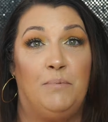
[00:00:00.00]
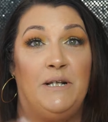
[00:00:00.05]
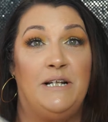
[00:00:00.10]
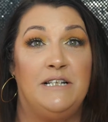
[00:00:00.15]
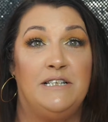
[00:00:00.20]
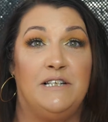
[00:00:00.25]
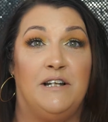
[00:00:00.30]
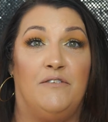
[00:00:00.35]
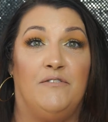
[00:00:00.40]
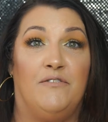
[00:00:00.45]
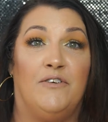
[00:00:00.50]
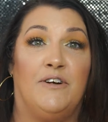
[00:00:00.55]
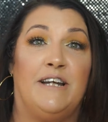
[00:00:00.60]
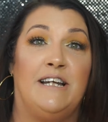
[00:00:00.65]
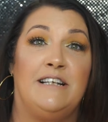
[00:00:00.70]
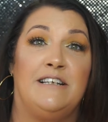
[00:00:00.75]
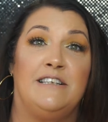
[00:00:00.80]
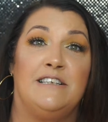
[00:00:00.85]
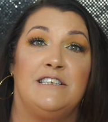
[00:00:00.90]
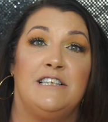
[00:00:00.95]
Please don't
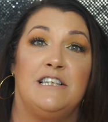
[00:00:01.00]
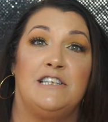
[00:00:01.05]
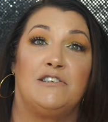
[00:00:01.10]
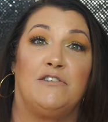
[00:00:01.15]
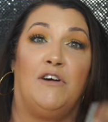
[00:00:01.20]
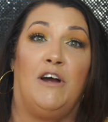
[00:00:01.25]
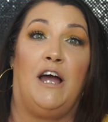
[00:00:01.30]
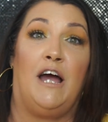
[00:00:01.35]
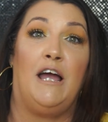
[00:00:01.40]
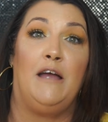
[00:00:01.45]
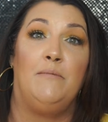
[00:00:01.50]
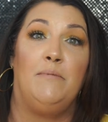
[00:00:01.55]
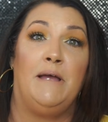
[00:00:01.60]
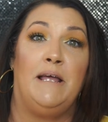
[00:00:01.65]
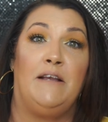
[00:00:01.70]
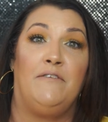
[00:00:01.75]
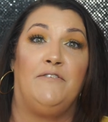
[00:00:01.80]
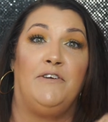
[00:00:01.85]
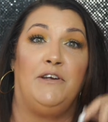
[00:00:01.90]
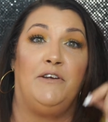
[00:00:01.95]
forget to subscribe,
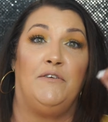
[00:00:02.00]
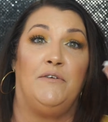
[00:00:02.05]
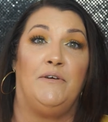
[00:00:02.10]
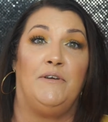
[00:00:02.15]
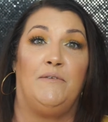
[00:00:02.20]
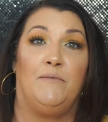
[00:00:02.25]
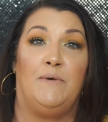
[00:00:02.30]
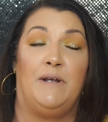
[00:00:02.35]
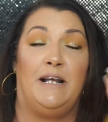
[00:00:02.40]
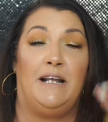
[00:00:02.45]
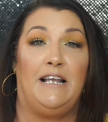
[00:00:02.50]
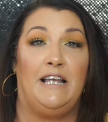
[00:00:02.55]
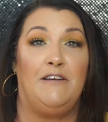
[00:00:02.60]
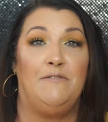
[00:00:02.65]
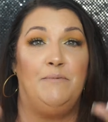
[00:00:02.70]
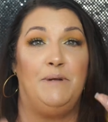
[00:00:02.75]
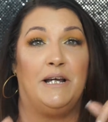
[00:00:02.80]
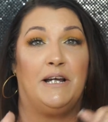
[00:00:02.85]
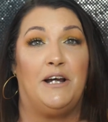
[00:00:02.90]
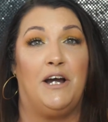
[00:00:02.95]
and if you want to
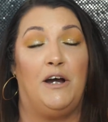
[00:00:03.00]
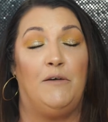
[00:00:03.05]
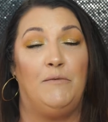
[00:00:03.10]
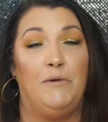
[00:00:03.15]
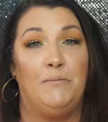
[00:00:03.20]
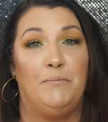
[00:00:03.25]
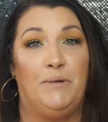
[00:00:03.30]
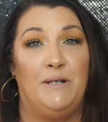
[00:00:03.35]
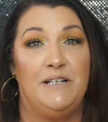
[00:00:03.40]
leave me a comment,